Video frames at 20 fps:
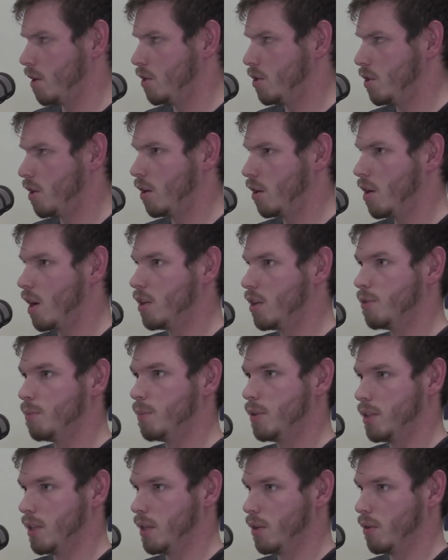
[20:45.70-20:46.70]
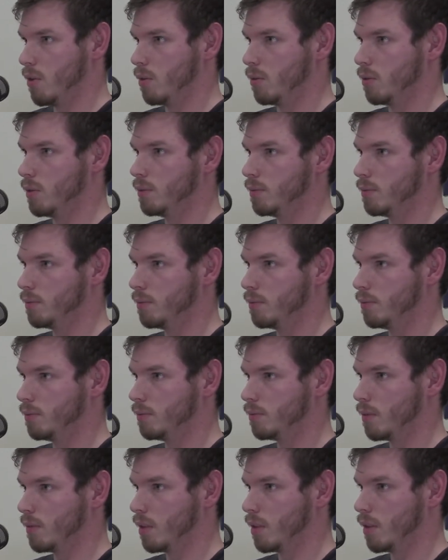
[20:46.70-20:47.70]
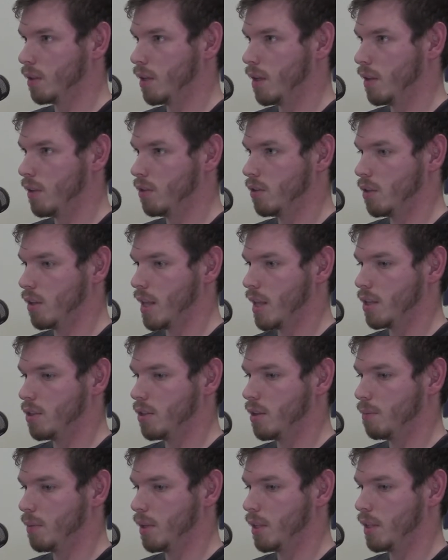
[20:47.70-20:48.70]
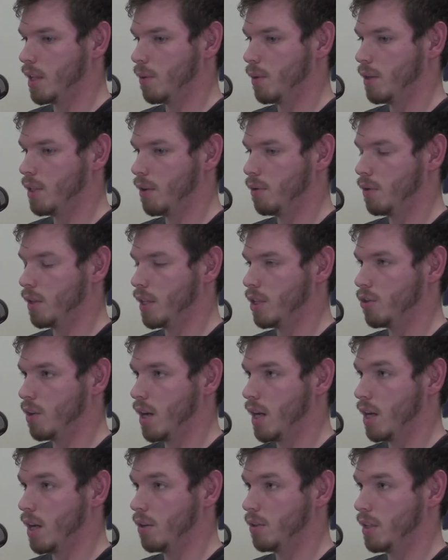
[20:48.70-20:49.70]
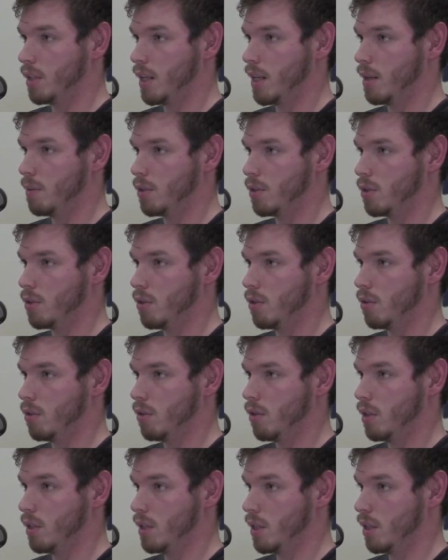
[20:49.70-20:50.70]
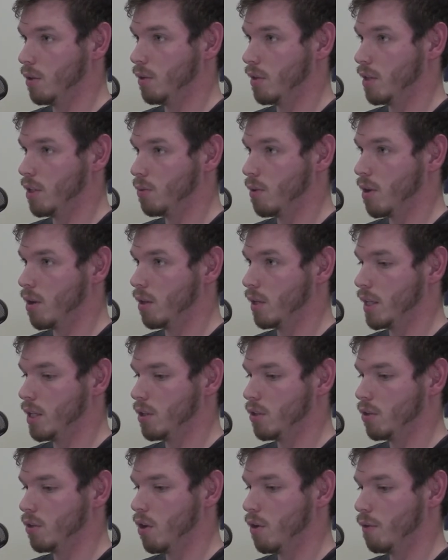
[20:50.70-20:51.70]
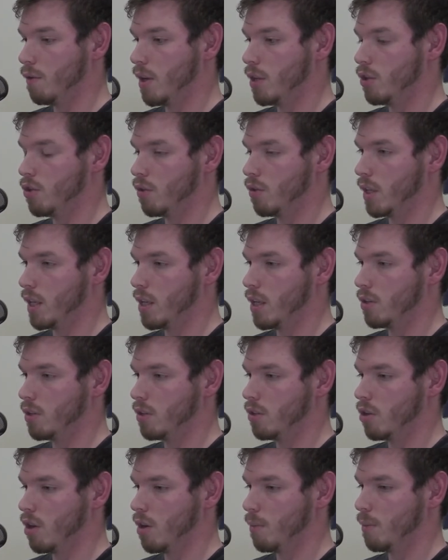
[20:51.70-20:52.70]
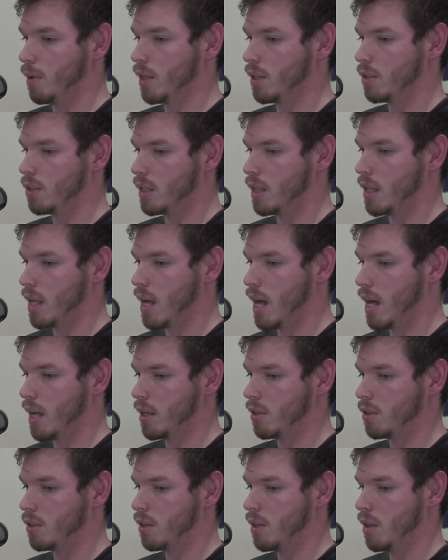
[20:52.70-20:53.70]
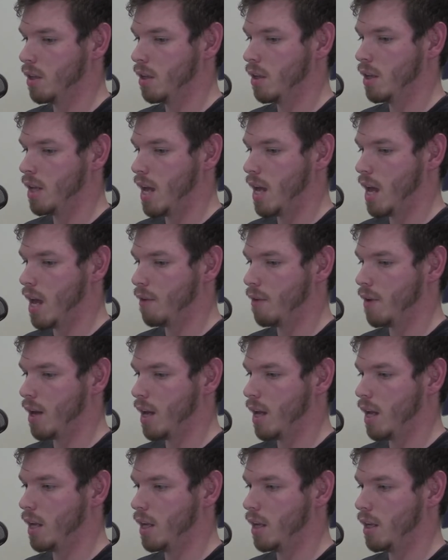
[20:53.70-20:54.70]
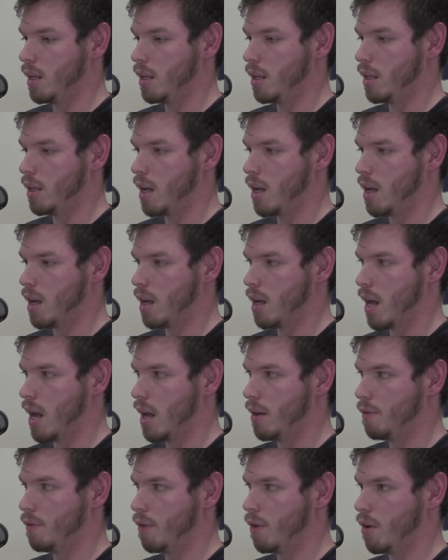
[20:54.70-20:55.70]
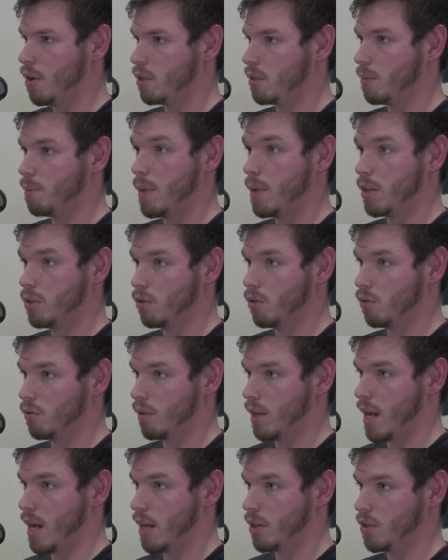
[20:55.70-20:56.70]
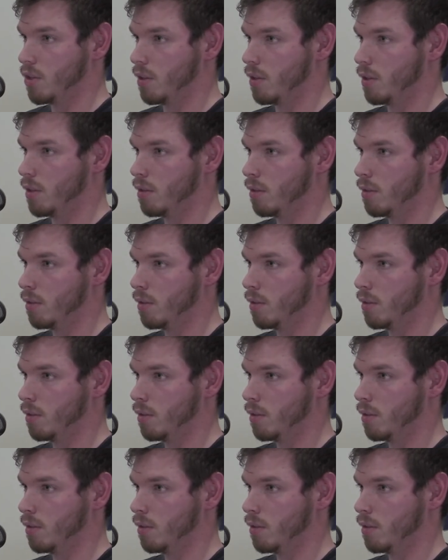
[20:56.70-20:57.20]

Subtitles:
certain kinds of material. And so that's something that we definitely train our DMs to deal with as well, is not venturing into topics that have a adverse mental reaction.